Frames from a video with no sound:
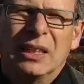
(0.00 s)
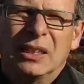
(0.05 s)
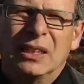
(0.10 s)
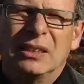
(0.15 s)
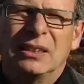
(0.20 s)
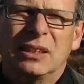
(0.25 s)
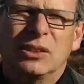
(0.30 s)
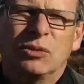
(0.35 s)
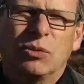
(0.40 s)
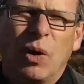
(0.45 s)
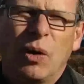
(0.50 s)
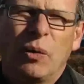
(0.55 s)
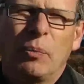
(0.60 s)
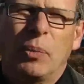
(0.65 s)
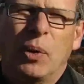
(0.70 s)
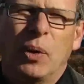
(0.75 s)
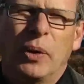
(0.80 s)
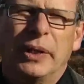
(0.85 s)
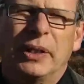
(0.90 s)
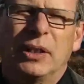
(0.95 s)
This is one
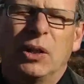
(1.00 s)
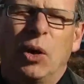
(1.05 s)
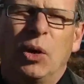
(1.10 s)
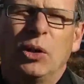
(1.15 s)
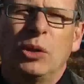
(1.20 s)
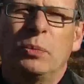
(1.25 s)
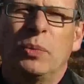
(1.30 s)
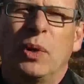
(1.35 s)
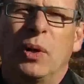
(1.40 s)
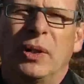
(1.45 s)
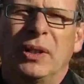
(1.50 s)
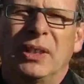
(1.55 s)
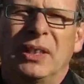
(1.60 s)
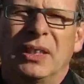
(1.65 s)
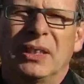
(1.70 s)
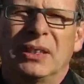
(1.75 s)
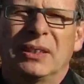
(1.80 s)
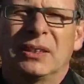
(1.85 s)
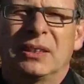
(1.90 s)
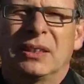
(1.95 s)
point. The other point
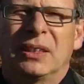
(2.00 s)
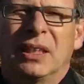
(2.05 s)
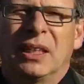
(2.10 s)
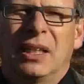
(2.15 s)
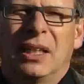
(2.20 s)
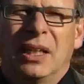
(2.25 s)
is